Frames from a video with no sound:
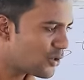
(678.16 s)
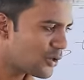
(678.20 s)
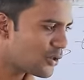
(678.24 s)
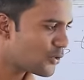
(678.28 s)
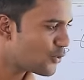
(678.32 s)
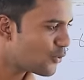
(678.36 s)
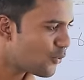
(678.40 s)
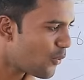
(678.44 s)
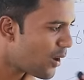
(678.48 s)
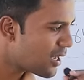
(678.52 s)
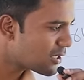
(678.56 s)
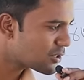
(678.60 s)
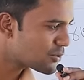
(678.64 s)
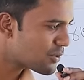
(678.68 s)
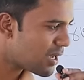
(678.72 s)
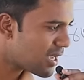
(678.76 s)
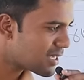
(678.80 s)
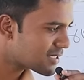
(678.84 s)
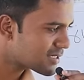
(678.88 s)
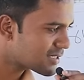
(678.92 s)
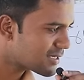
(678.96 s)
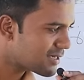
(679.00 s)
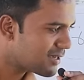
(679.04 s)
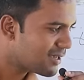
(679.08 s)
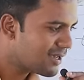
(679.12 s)
No, you don't want to
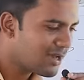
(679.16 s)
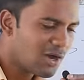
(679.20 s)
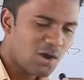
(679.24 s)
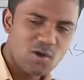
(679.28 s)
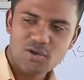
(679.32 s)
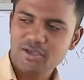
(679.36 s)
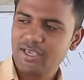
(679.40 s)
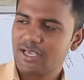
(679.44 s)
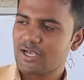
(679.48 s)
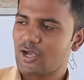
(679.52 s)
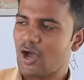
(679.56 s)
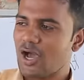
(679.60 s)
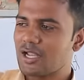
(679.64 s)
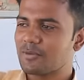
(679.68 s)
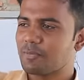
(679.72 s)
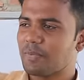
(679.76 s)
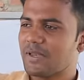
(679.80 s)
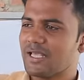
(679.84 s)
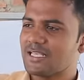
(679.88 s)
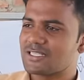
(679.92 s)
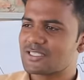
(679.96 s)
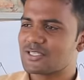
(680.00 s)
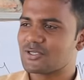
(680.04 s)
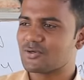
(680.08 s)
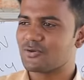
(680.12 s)
ask? Okay, God bless